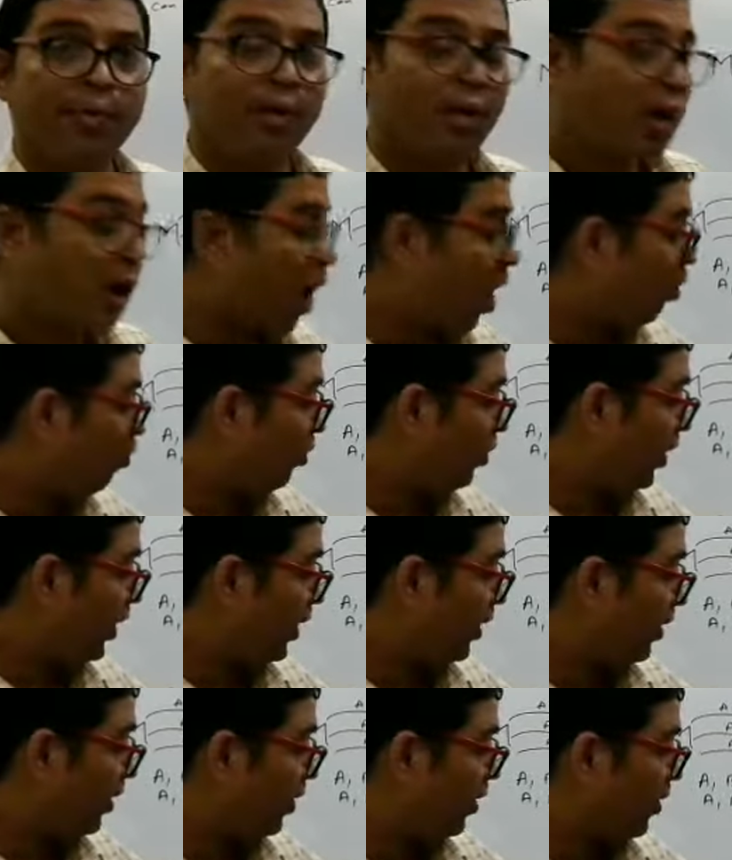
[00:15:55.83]

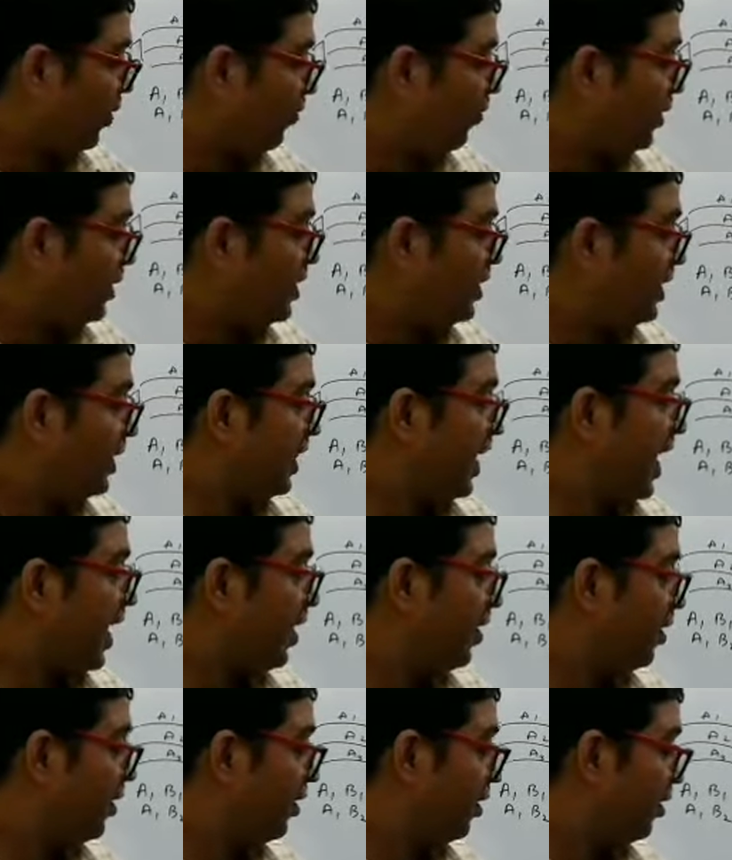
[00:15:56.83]
counting, we see
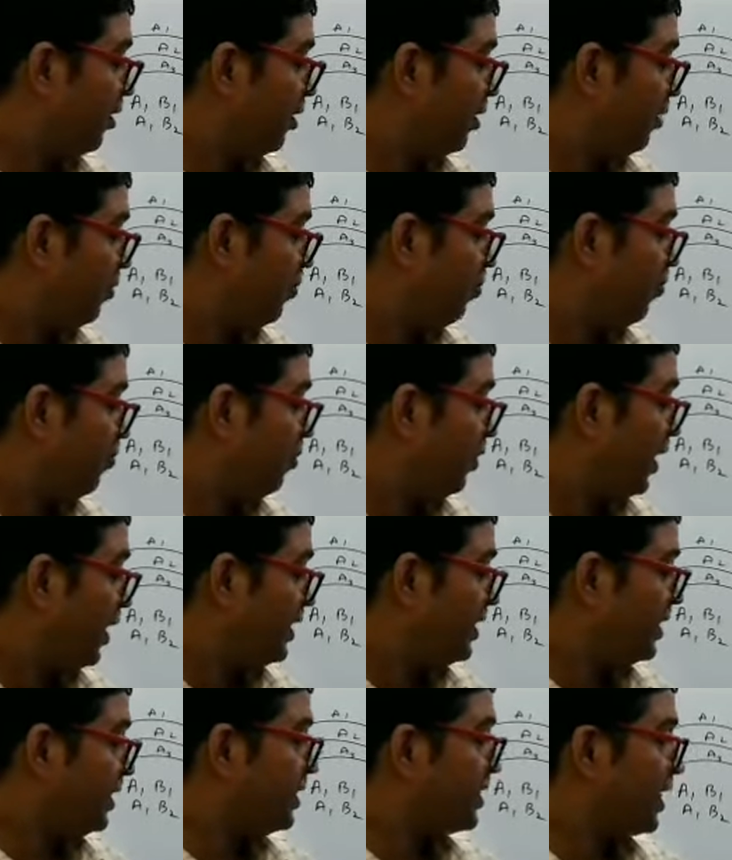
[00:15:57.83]
that
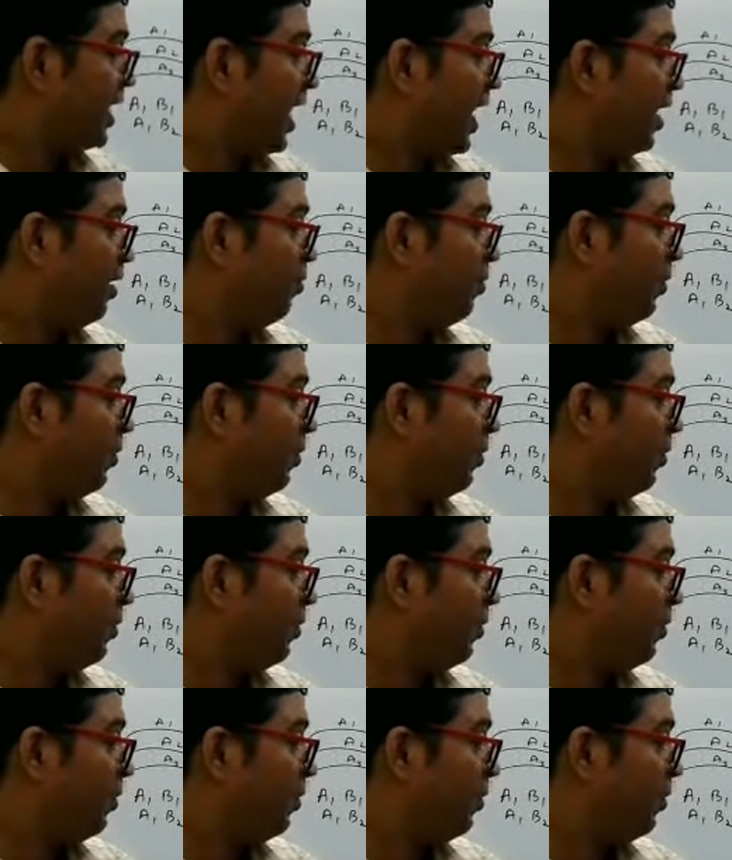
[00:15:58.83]
letters can be